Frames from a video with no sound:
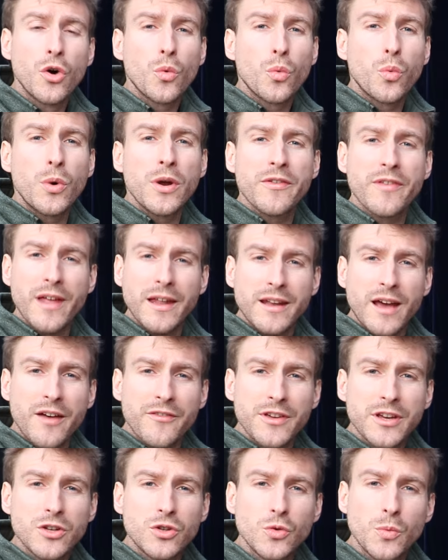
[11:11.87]
without
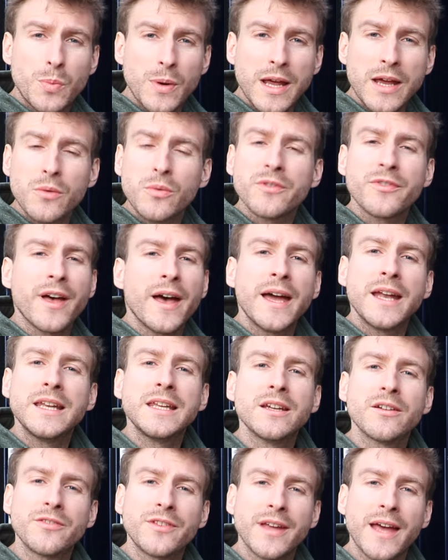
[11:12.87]
having to play with any
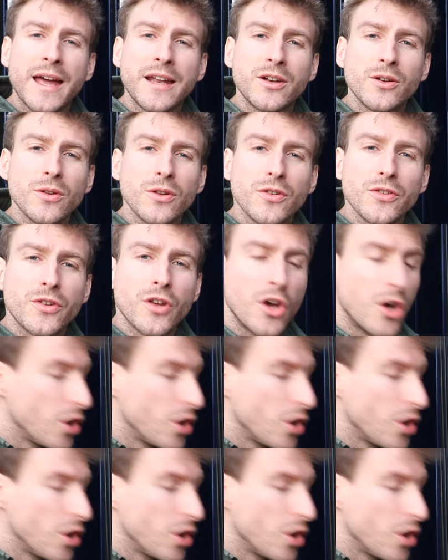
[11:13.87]
of the handles.